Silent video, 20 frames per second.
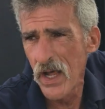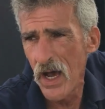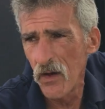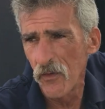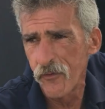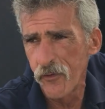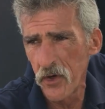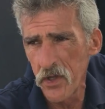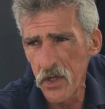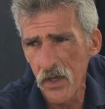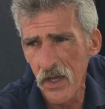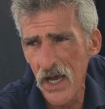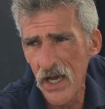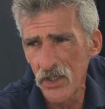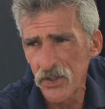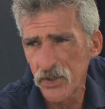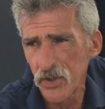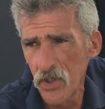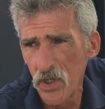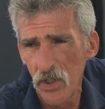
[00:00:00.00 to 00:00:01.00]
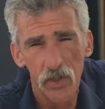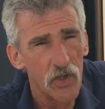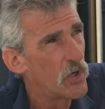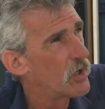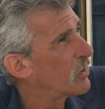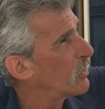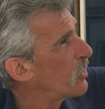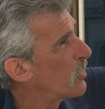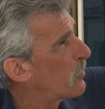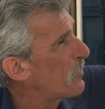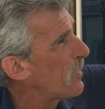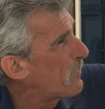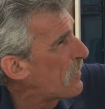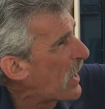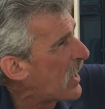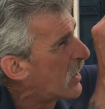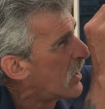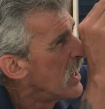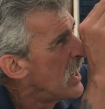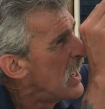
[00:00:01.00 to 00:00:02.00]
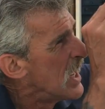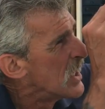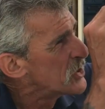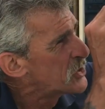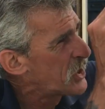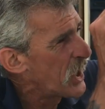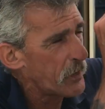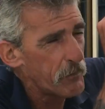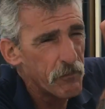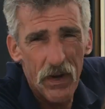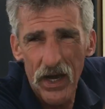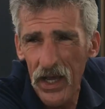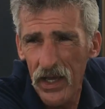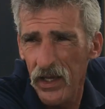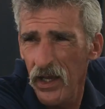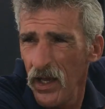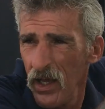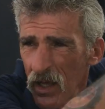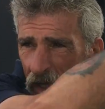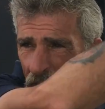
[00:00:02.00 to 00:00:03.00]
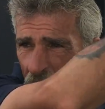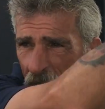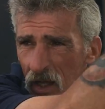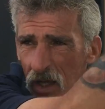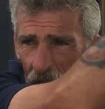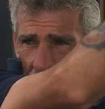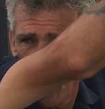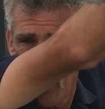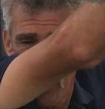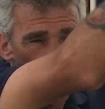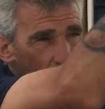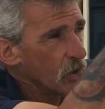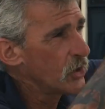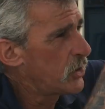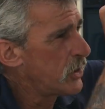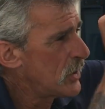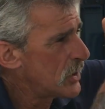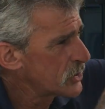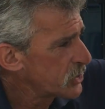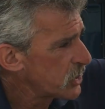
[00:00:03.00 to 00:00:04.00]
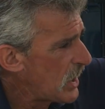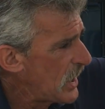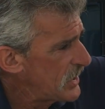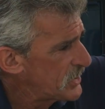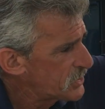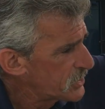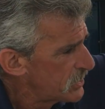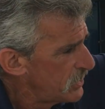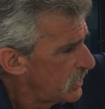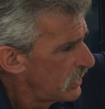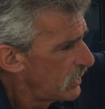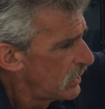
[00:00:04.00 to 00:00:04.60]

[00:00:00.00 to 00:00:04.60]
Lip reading: now for you guys so you learn a little bit better. Check my clearance lights,